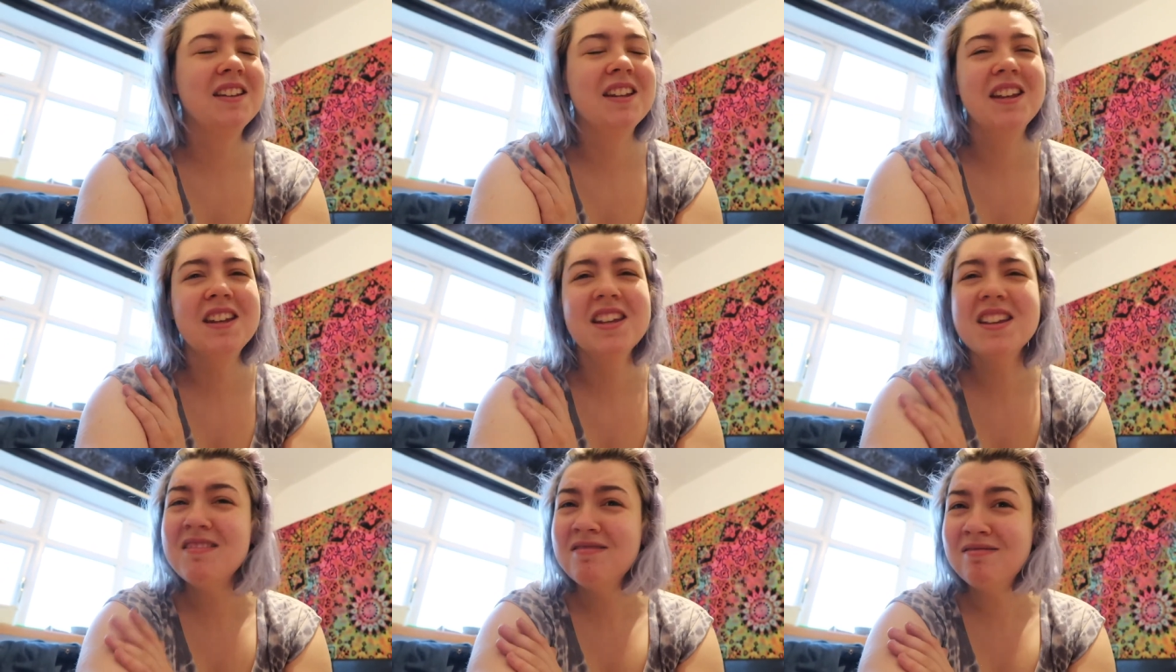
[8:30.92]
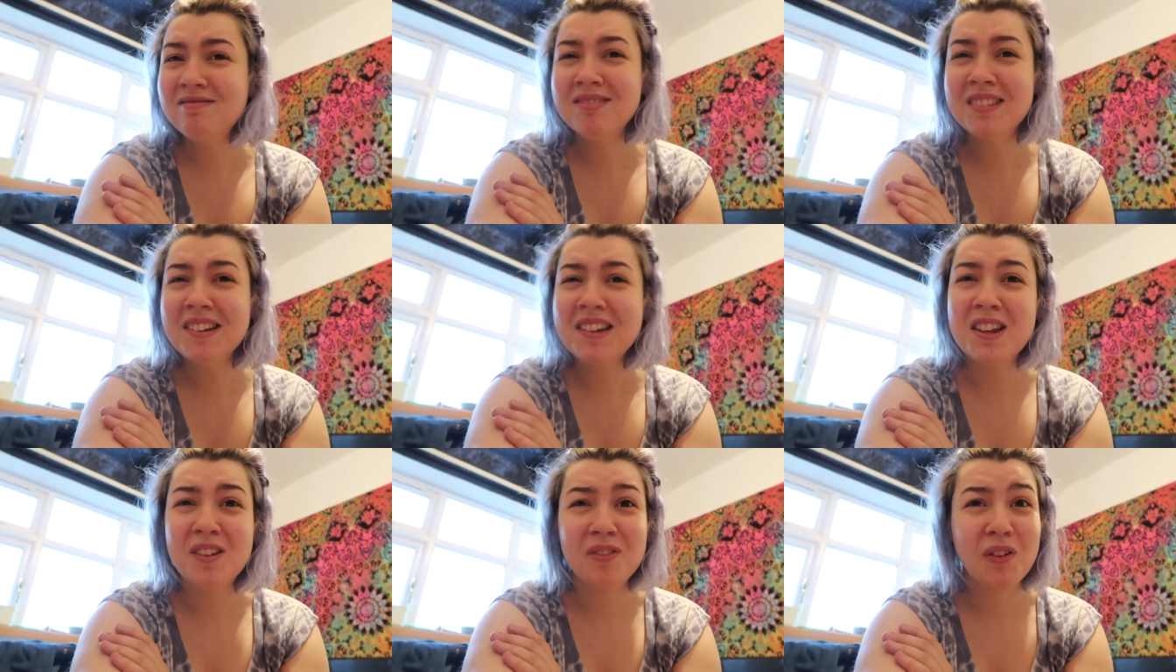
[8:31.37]
to
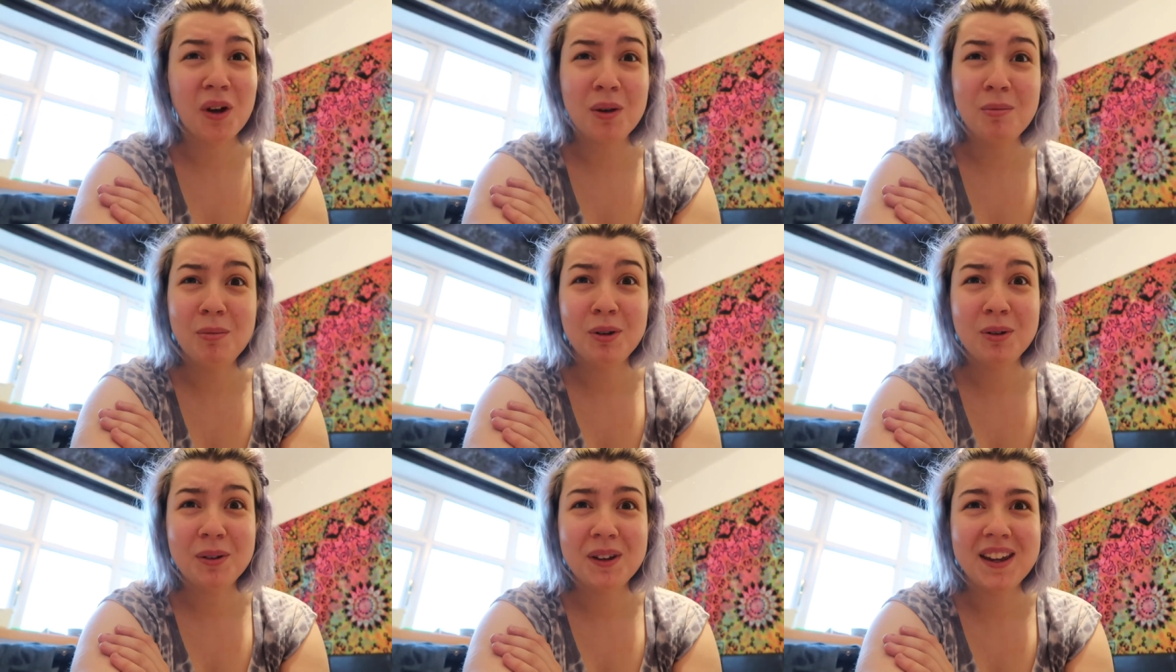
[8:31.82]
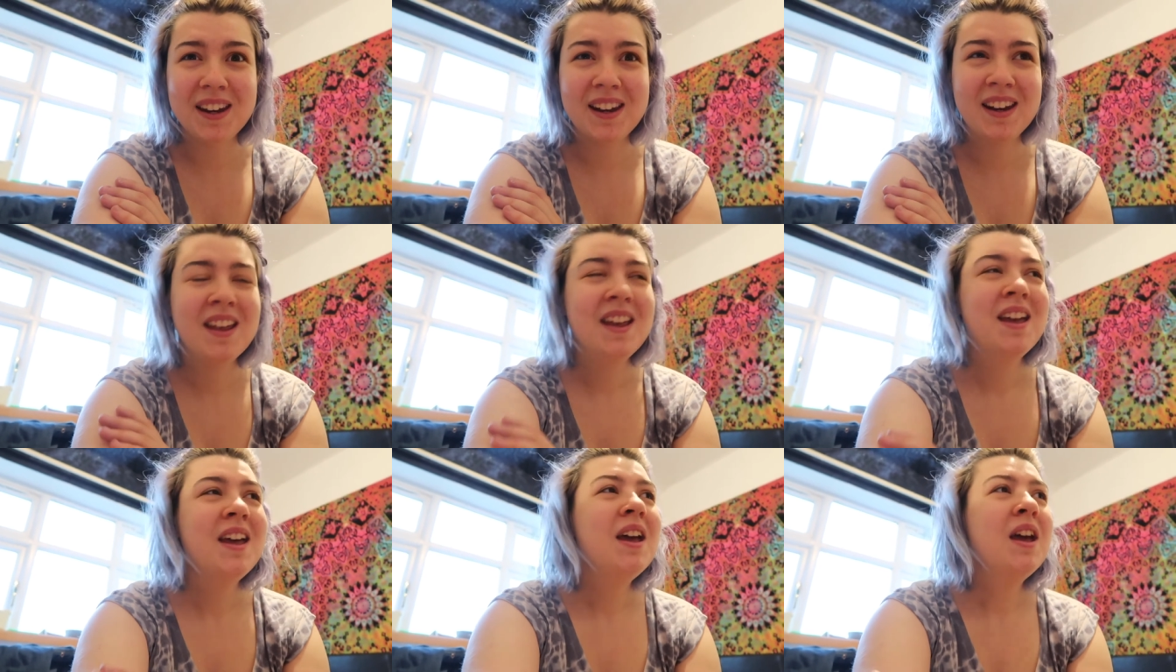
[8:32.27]
define between.
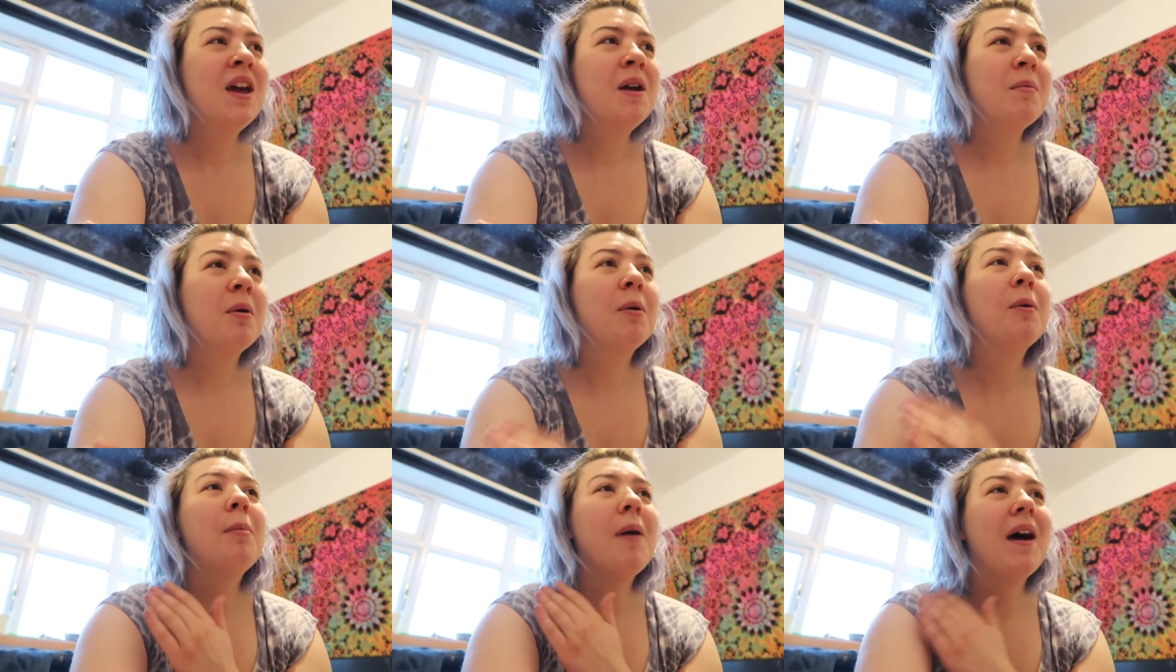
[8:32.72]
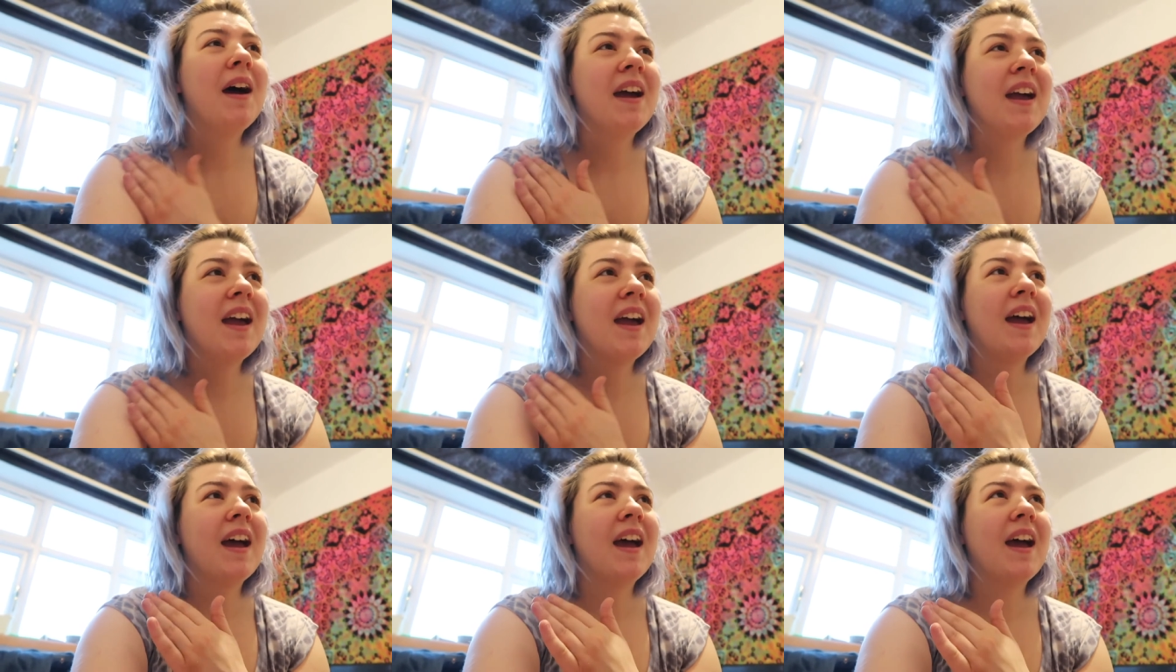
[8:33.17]
But we're
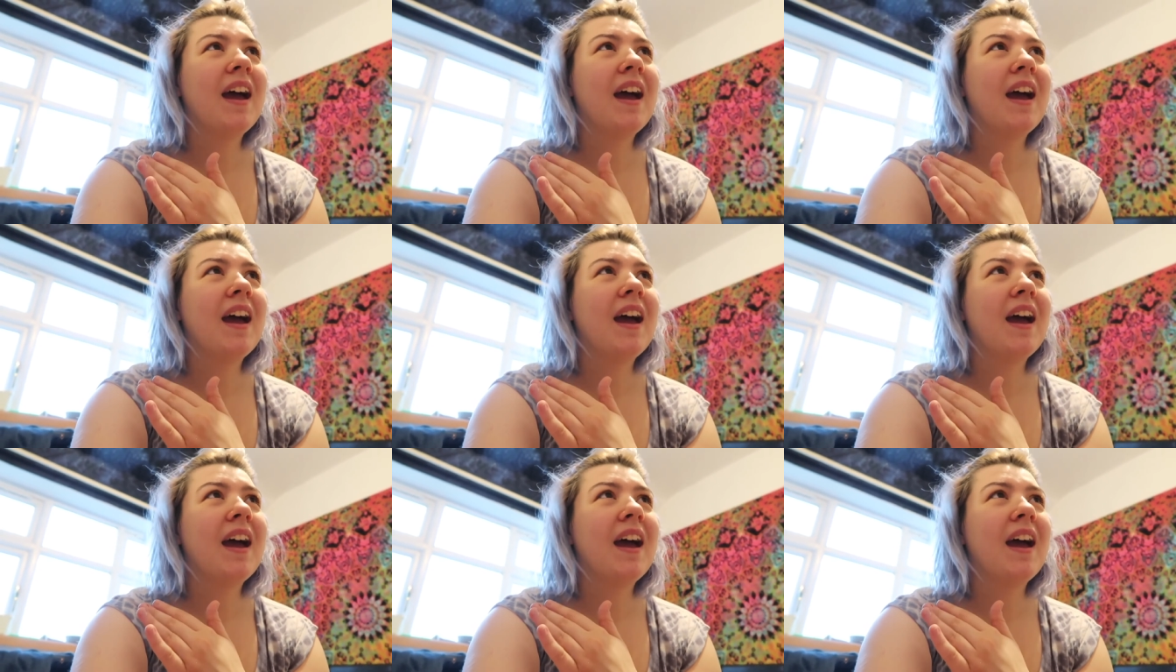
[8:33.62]
back